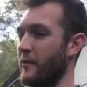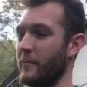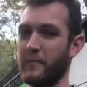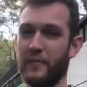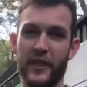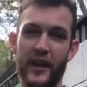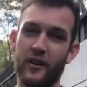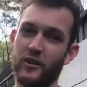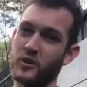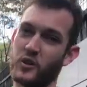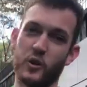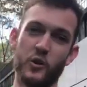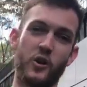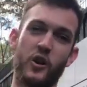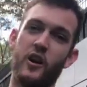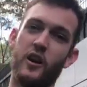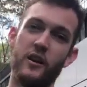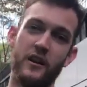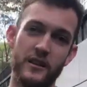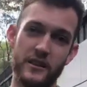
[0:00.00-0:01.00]
There is all
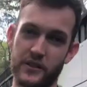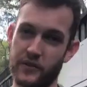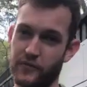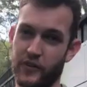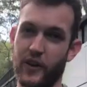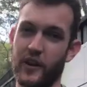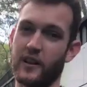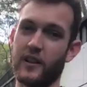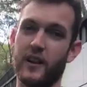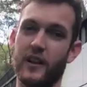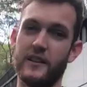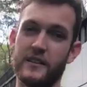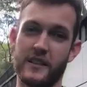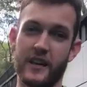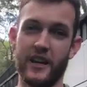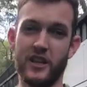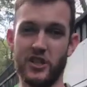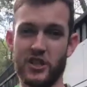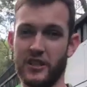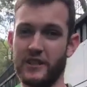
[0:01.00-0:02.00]
kinds of
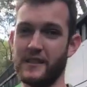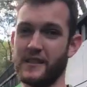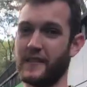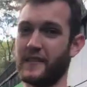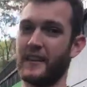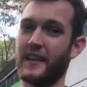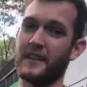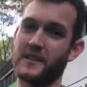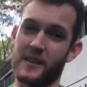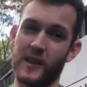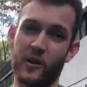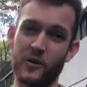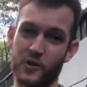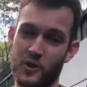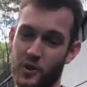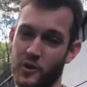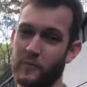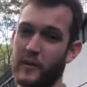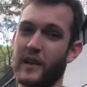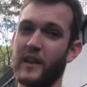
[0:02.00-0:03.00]
vocalizations and things they'll
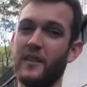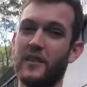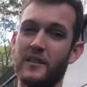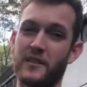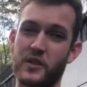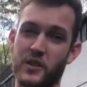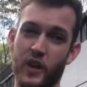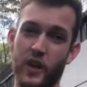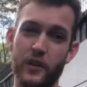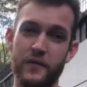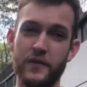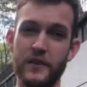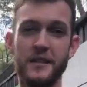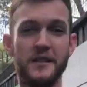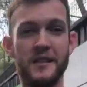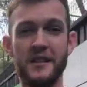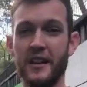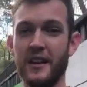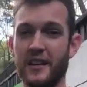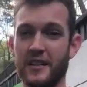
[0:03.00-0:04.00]
do beneath the surface
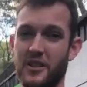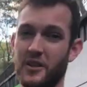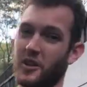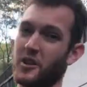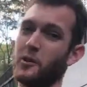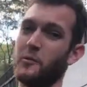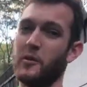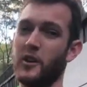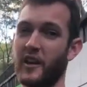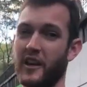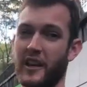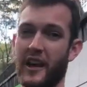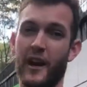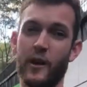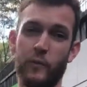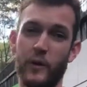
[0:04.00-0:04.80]
to communicate